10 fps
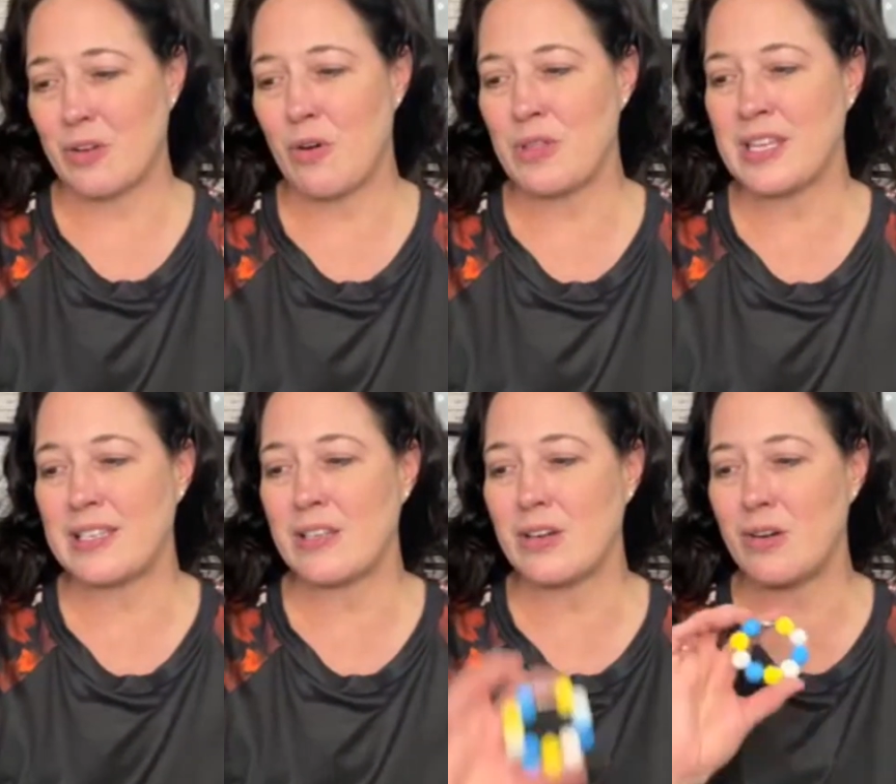
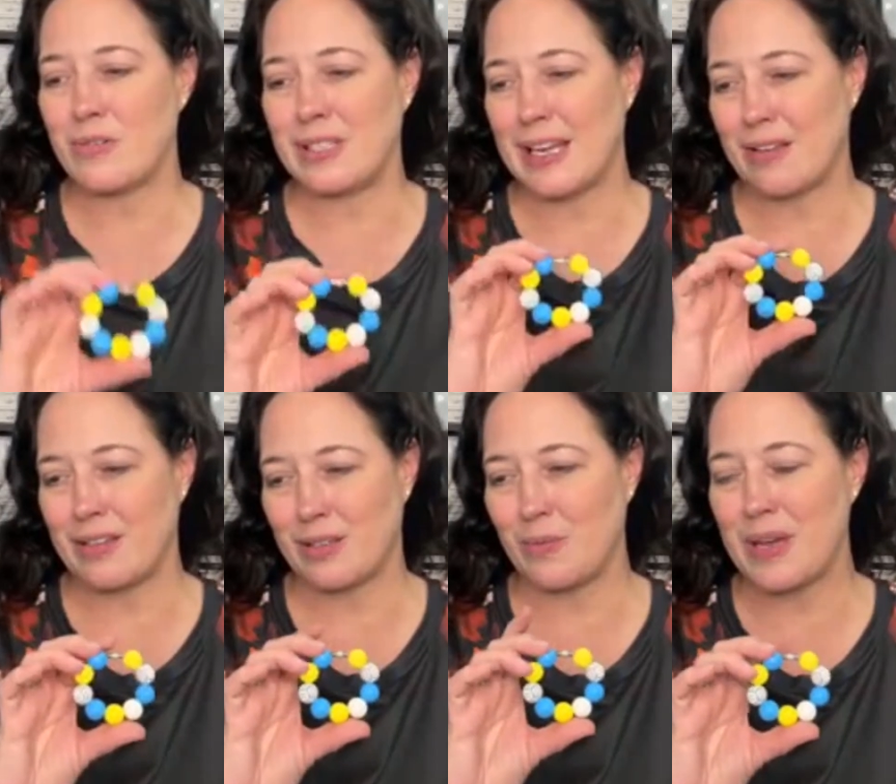So yeah,
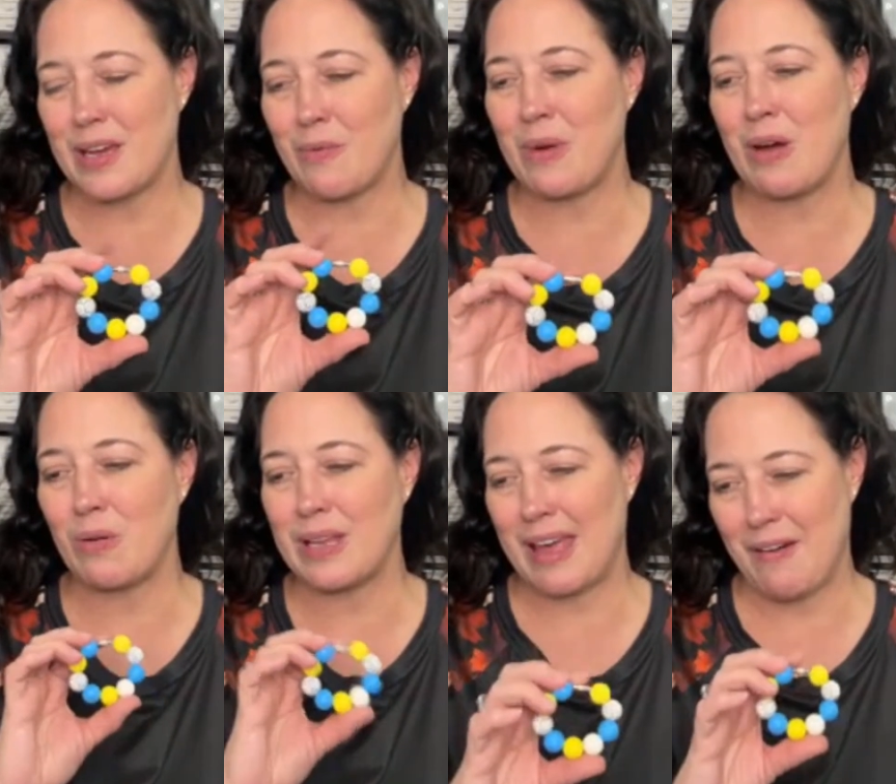so the silicone
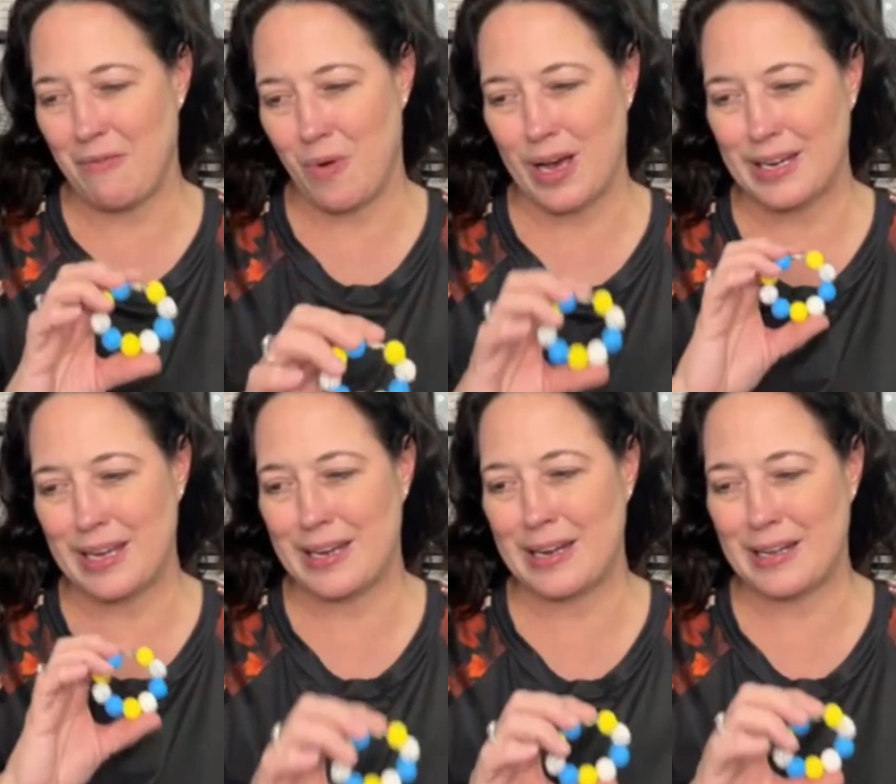sale this week,
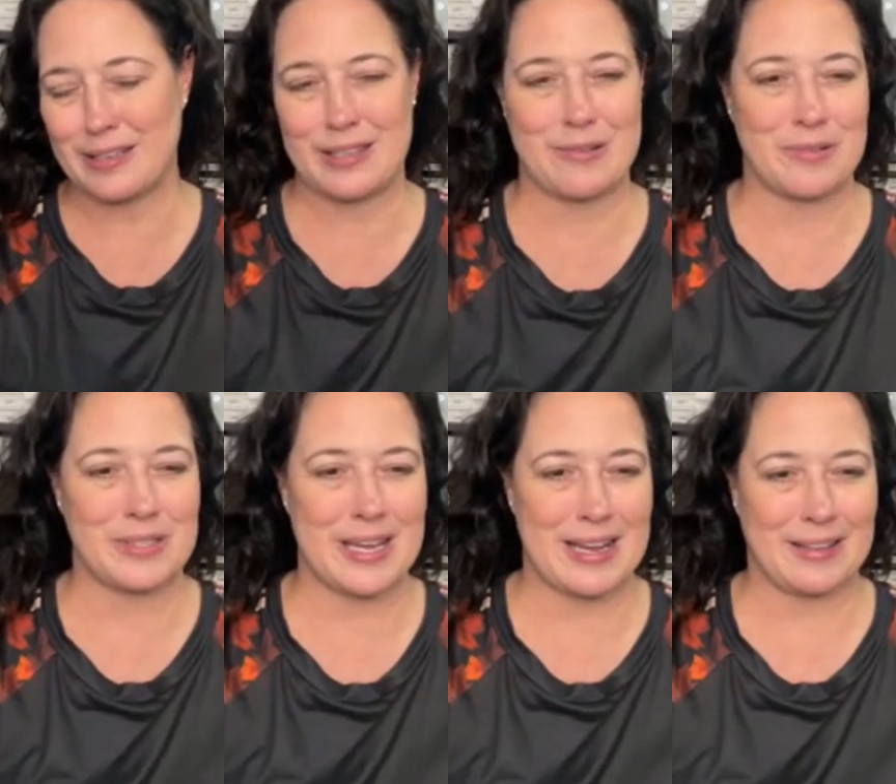we only have
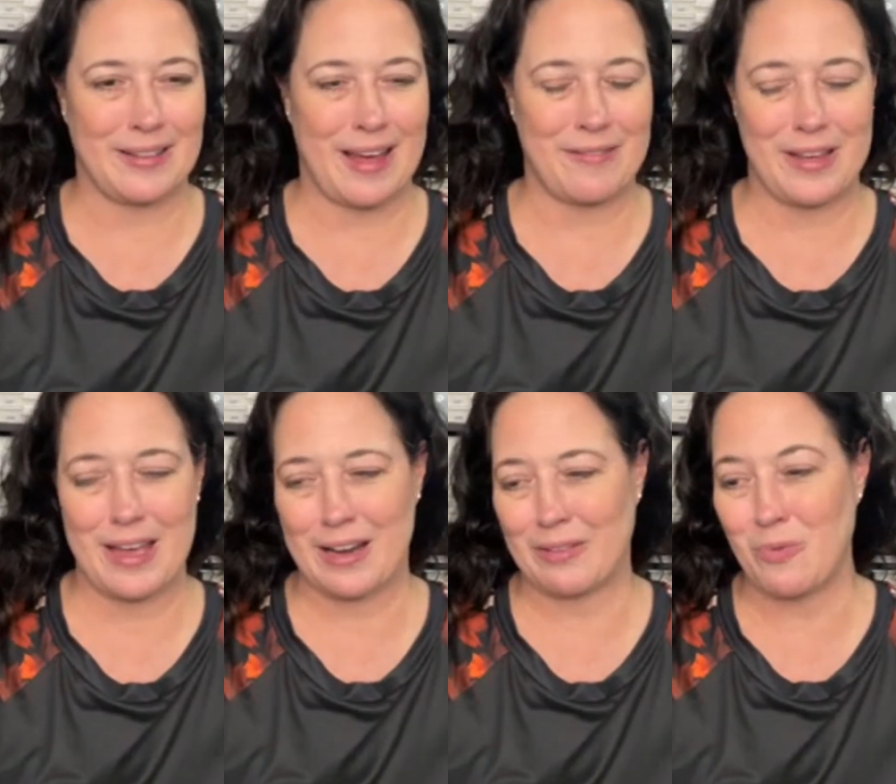one, and it is
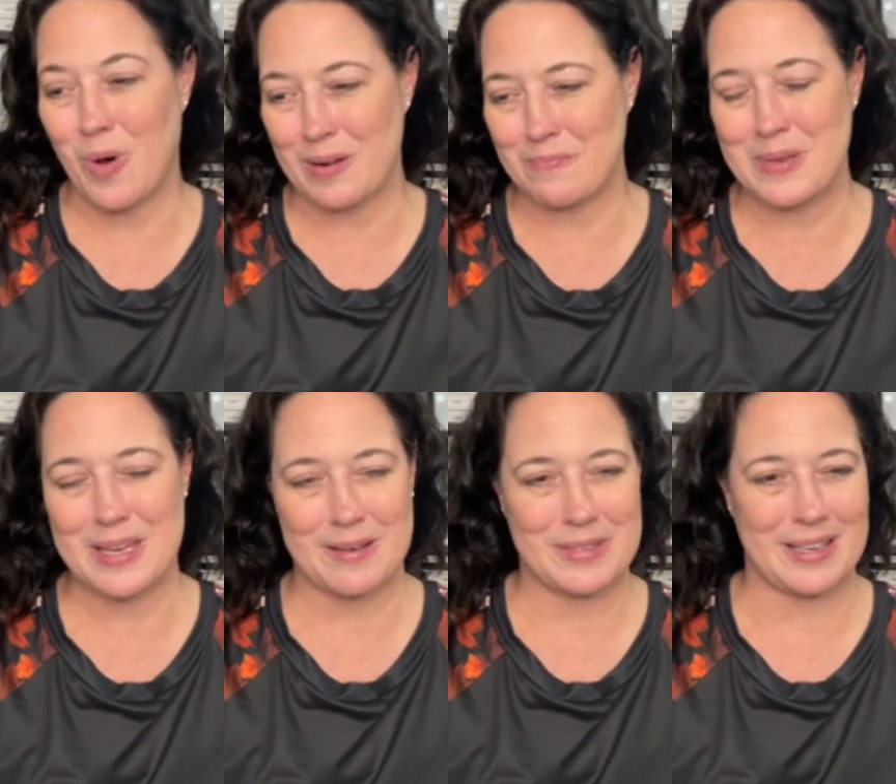Thursday
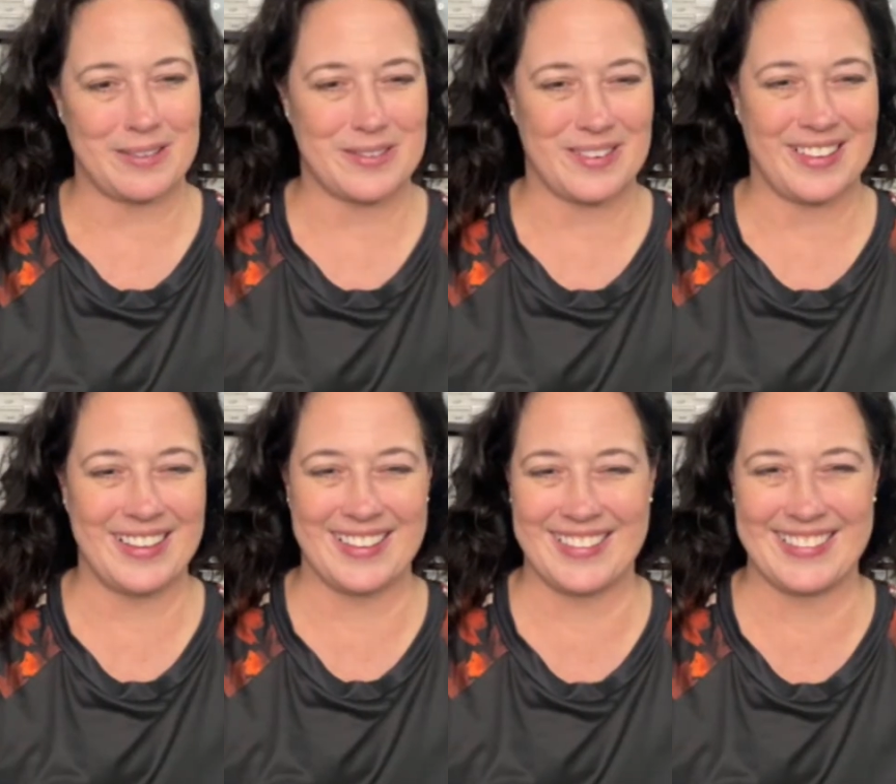at 1
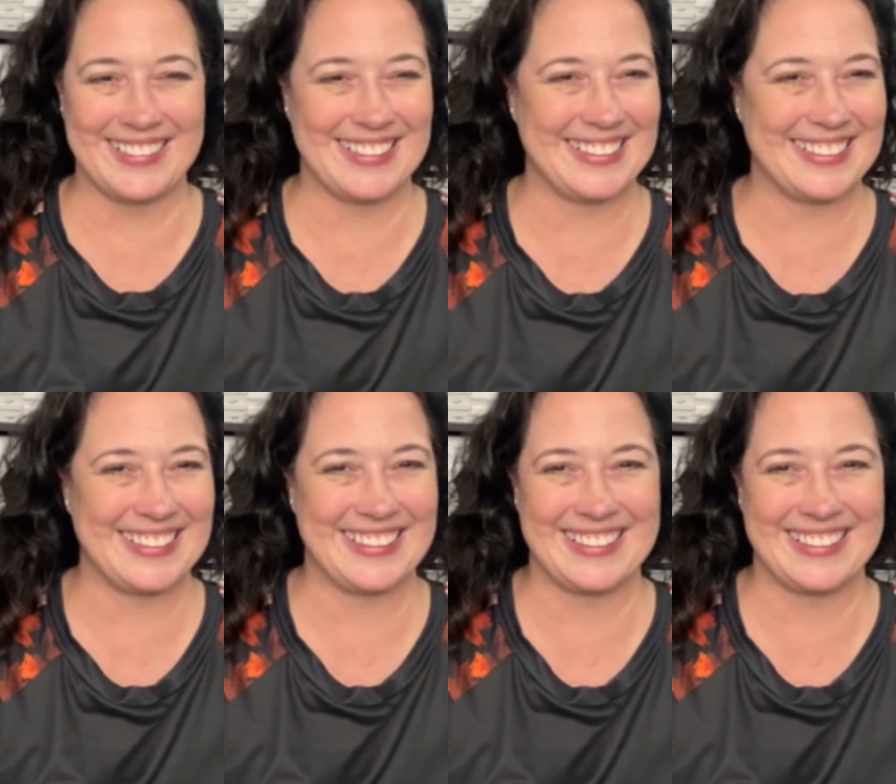p.m. Central.